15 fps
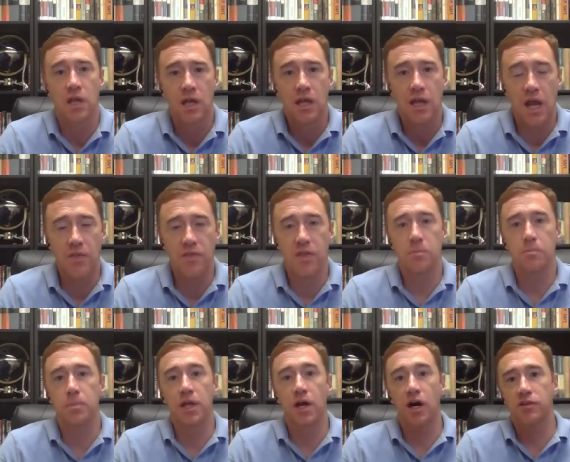and then
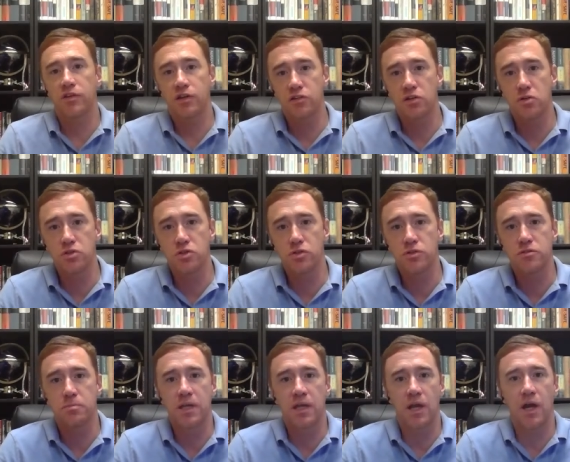beyond the closures
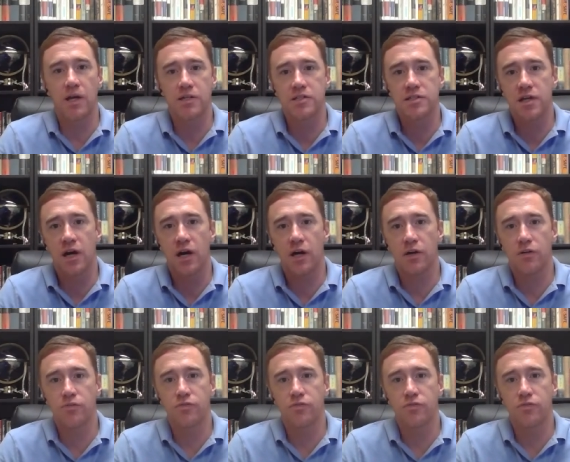because
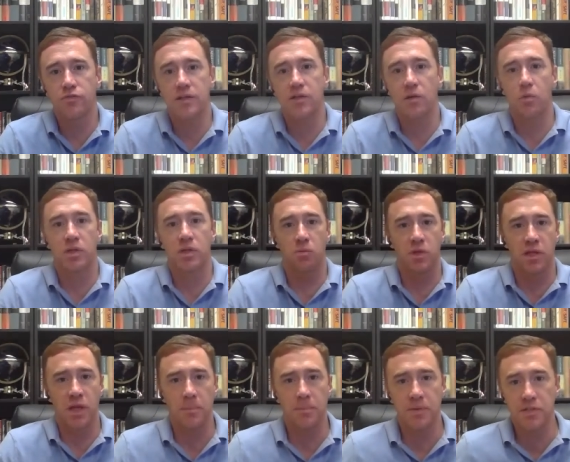of, uh, you know, when, when
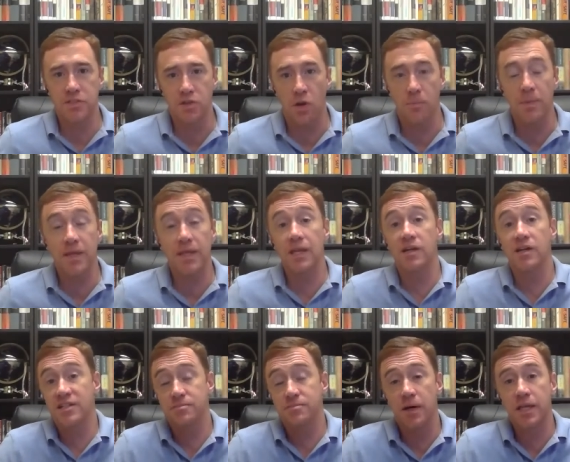companies are making
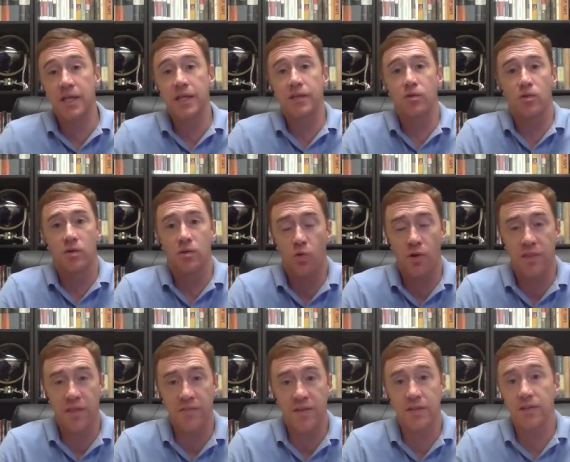less money, or, or
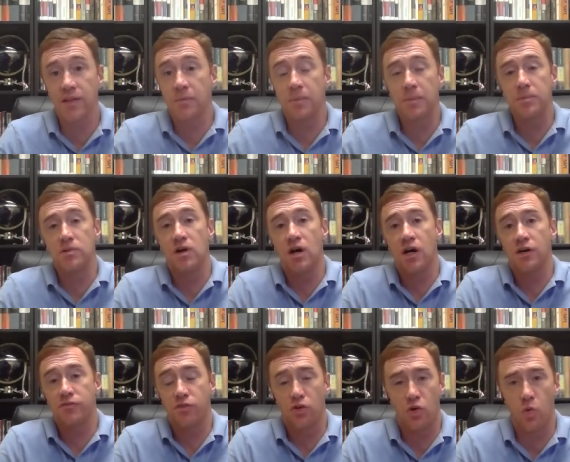they've had to lay people off,
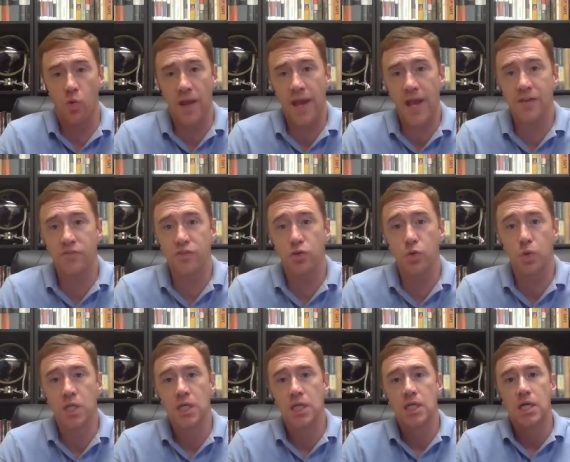or, or what have you,
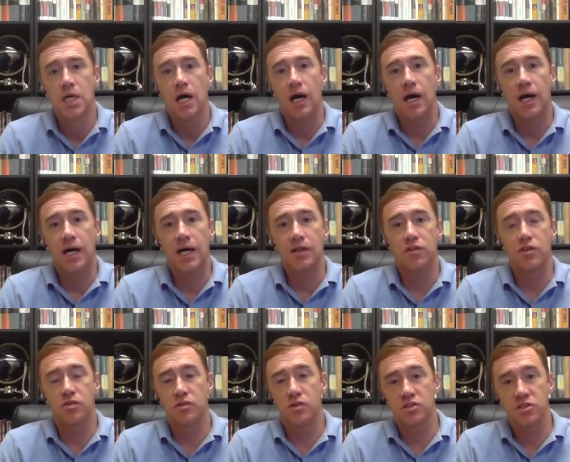uh, there,
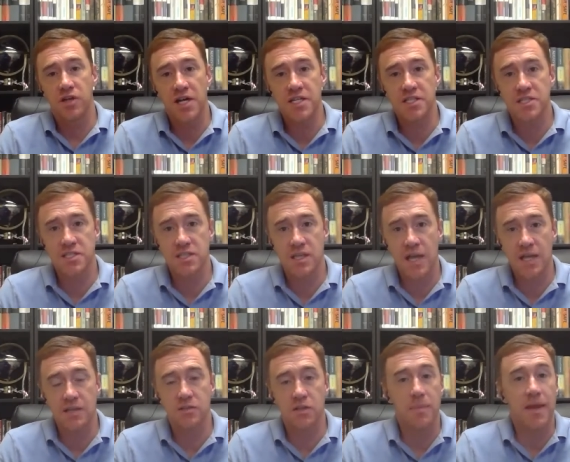there's less
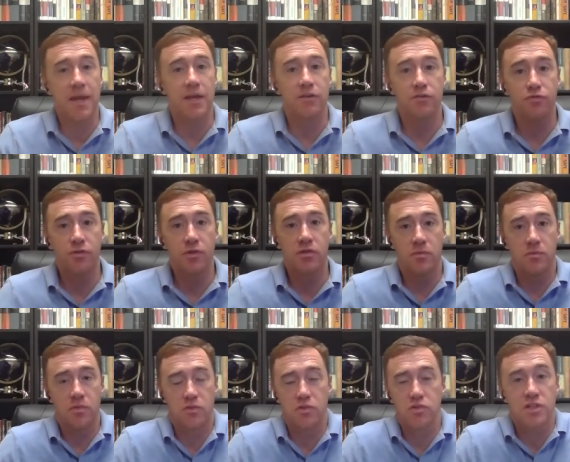demand,
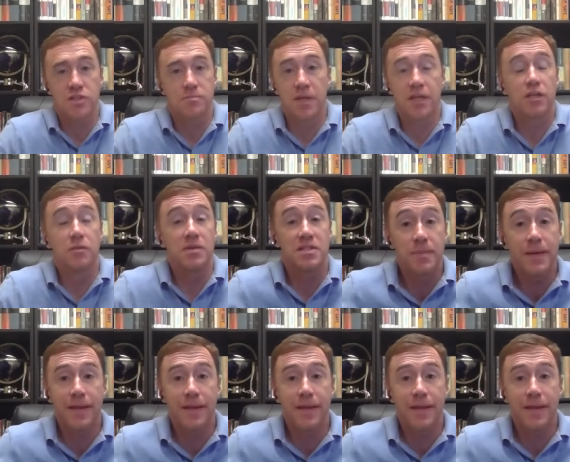there's less money to be spent.